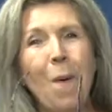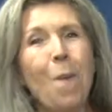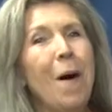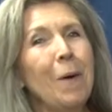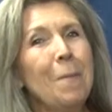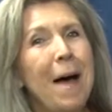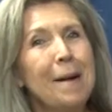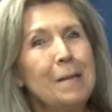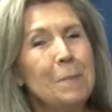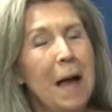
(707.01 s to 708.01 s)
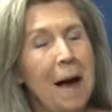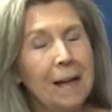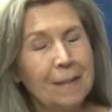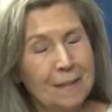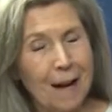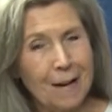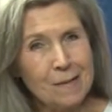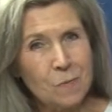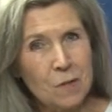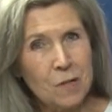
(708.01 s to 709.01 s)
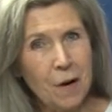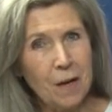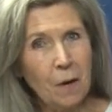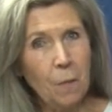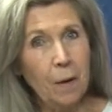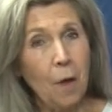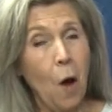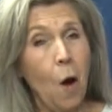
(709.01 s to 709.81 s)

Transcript: Welcome back to Behind the Lines. We're talking with